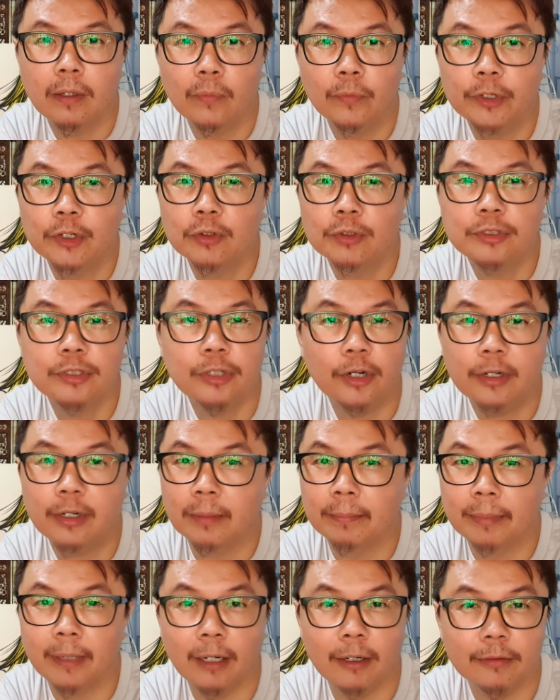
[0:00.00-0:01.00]
we don't talk
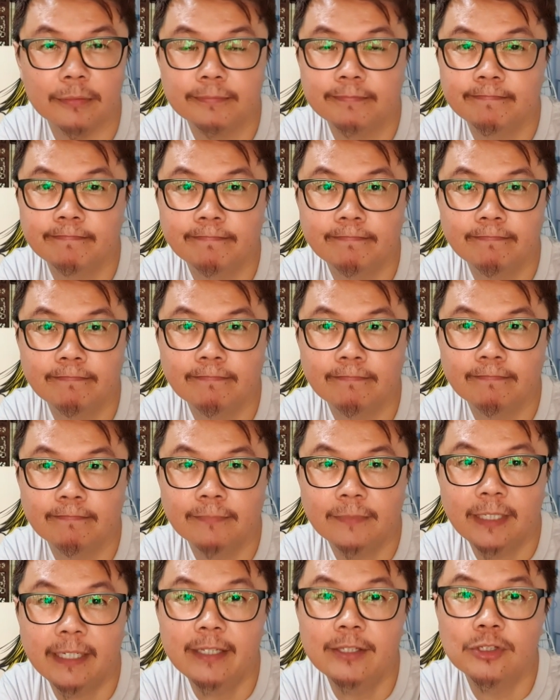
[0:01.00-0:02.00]
about
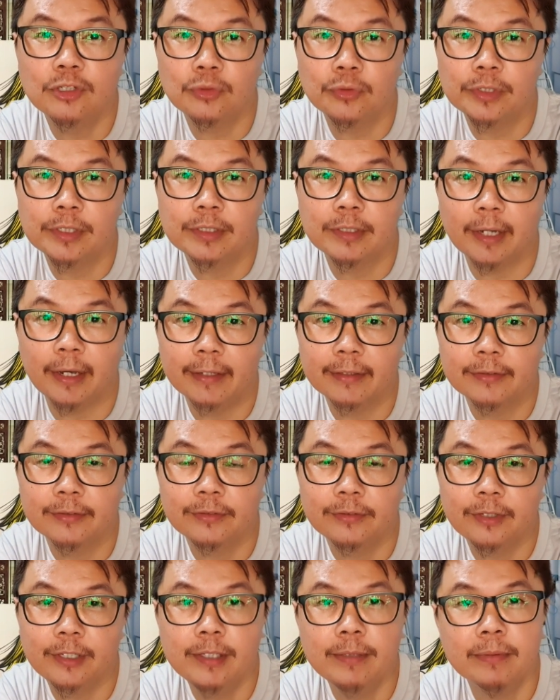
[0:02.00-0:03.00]
teen
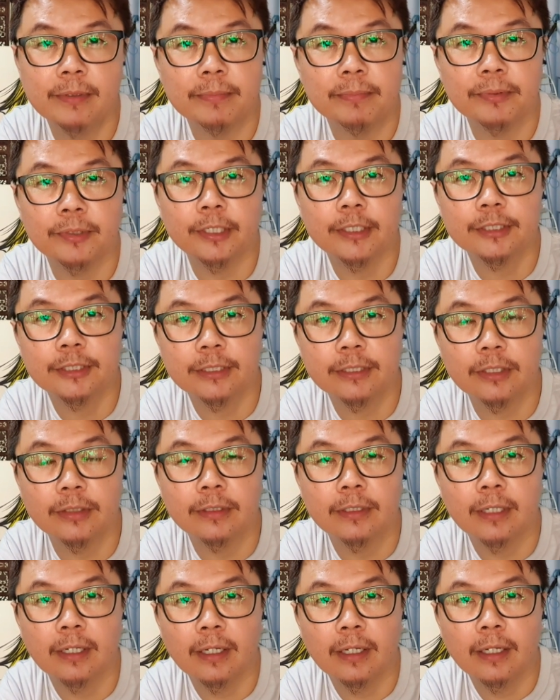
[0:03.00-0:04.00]
suicides, teen depression
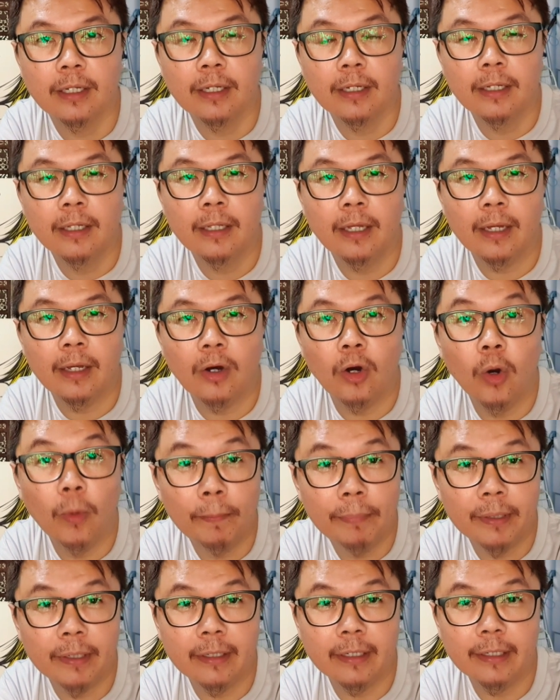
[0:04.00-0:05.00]

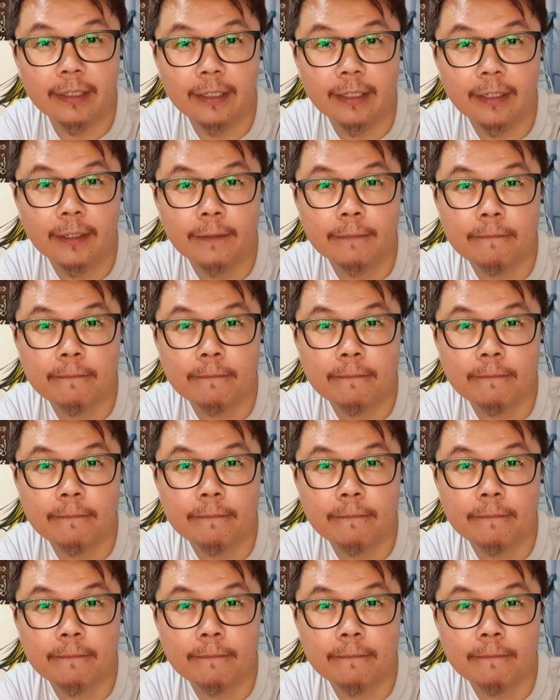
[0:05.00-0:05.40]
openly,